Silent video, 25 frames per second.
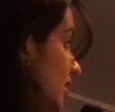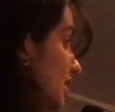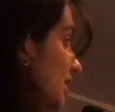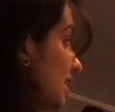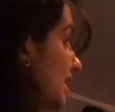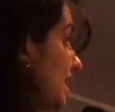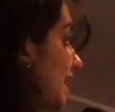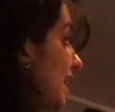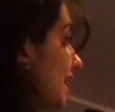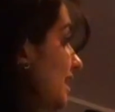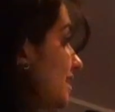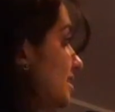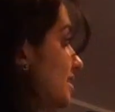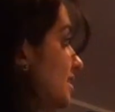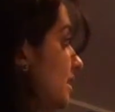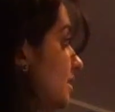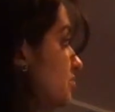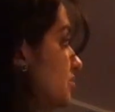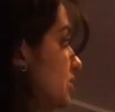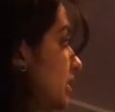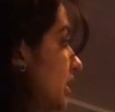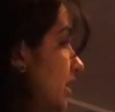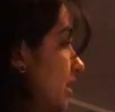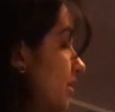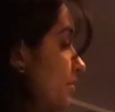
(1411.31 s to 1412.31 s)
they
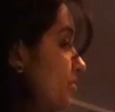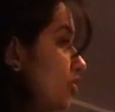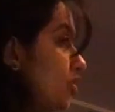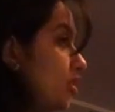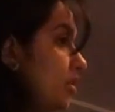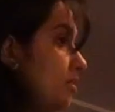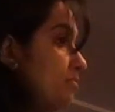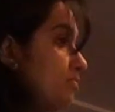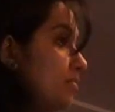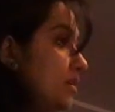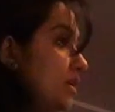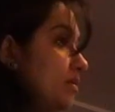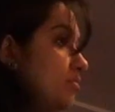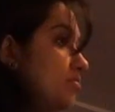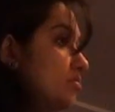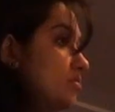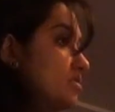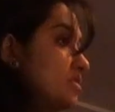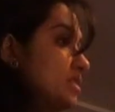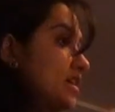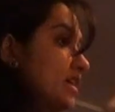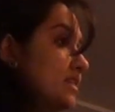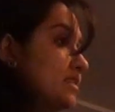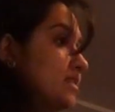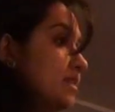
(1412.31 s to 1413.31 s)
accept Singapore
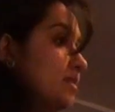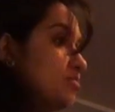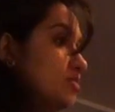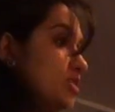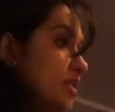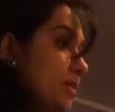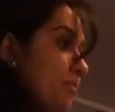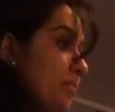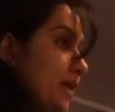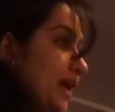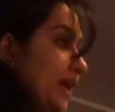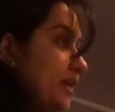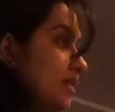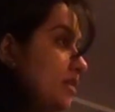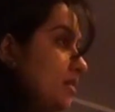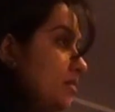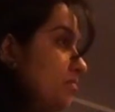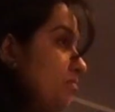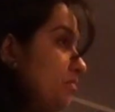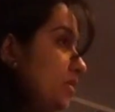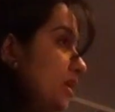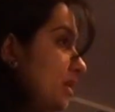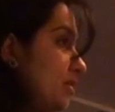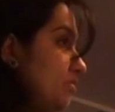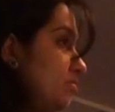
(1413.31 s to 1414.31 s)
comparables, they accept Japan
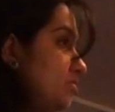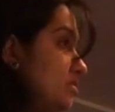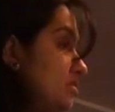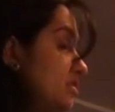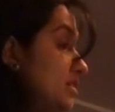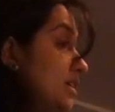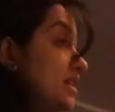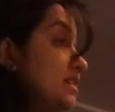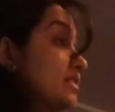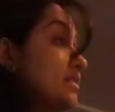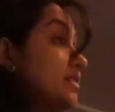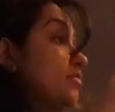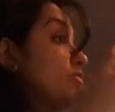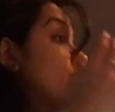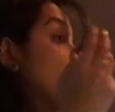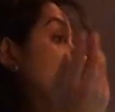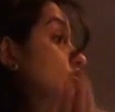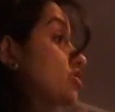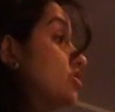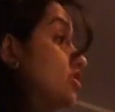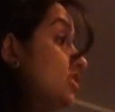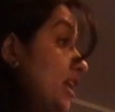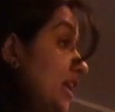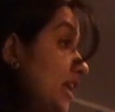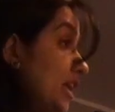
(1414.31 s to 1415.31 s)
comparables, they accept
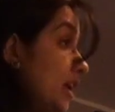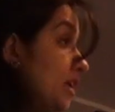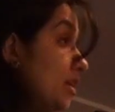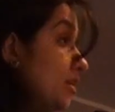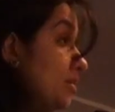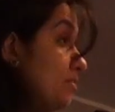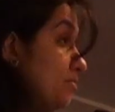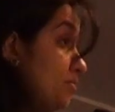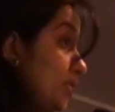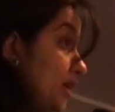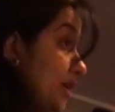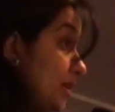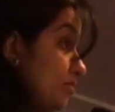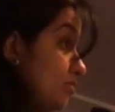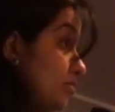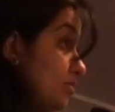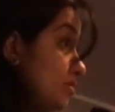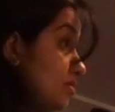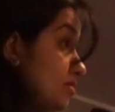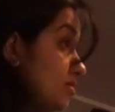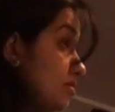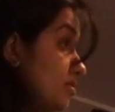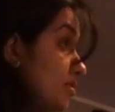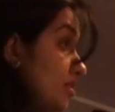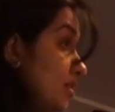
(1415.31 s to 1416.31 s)
Australia
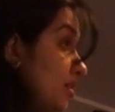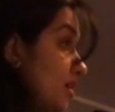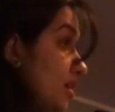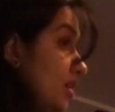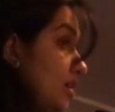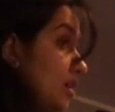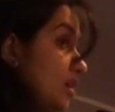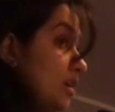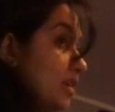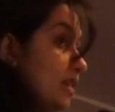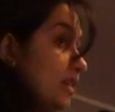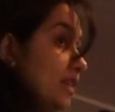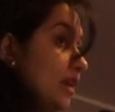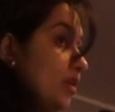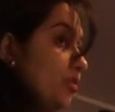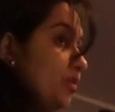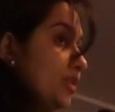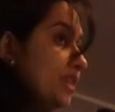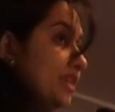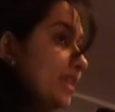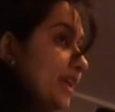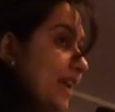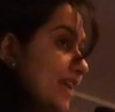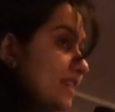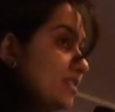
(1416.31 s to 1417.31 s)
comparables. Now
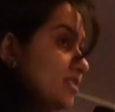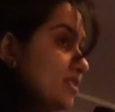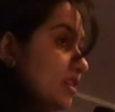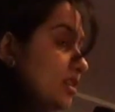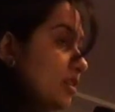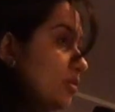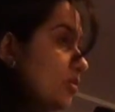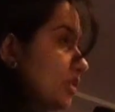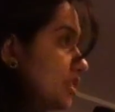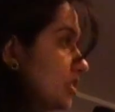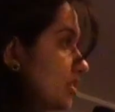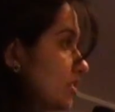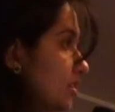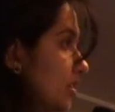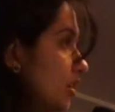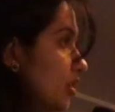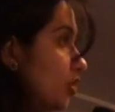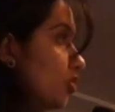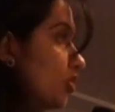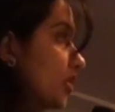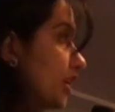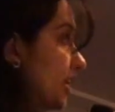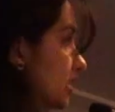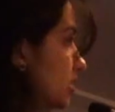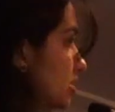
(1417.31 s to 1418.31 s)
in that situation, the
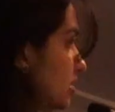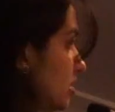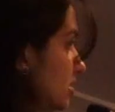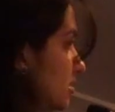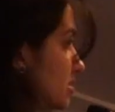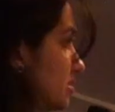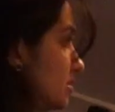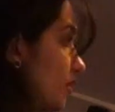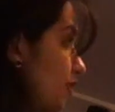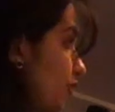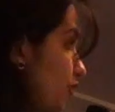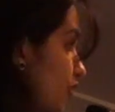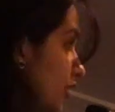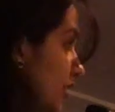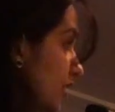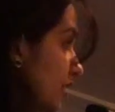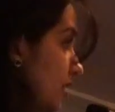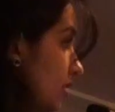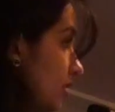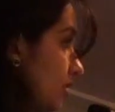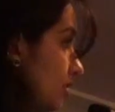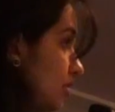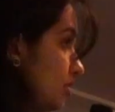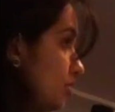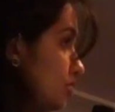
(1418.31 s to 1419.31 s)
location is
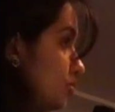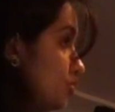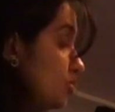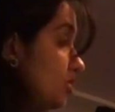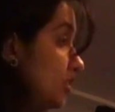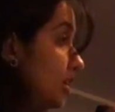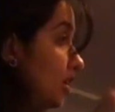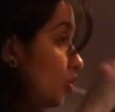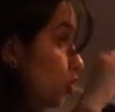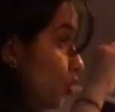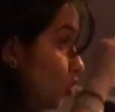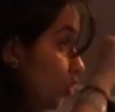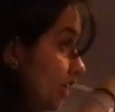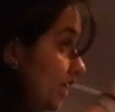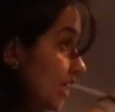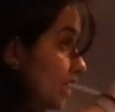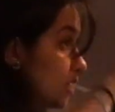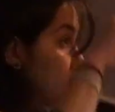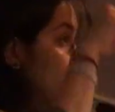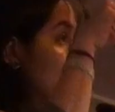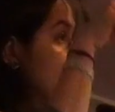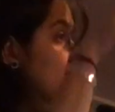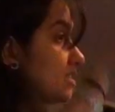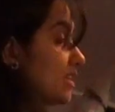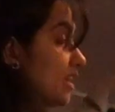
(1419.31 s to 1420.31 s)
different. So the
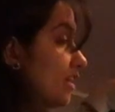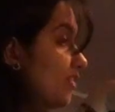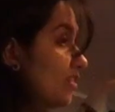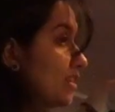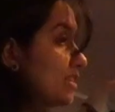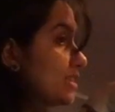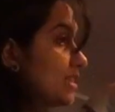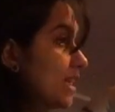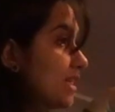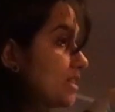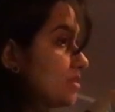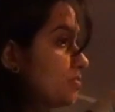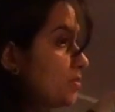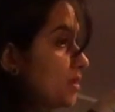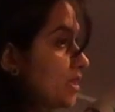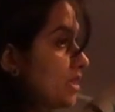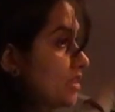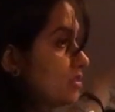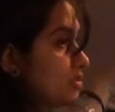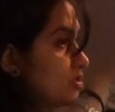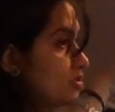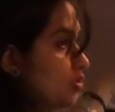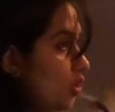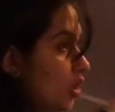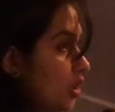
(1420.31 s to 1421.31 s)
location savings aspect
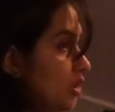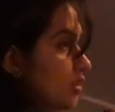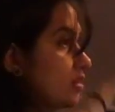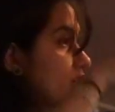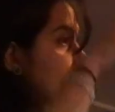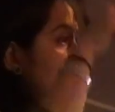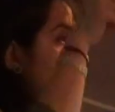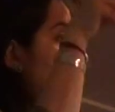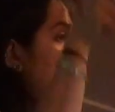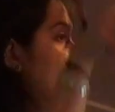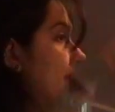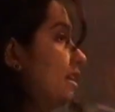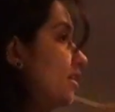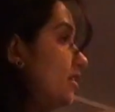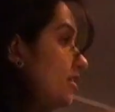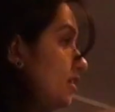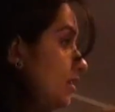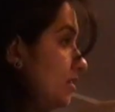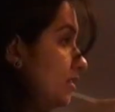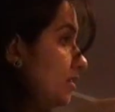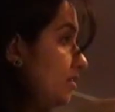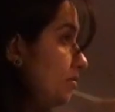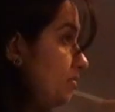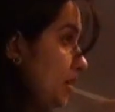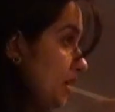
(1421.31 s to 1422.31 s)
is not factored
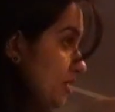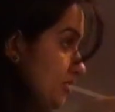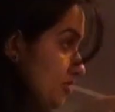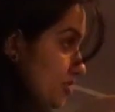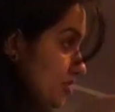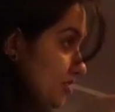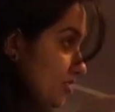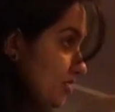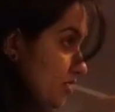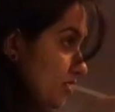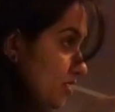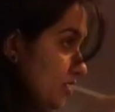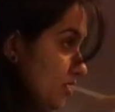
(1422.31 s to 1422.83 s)
in the margin.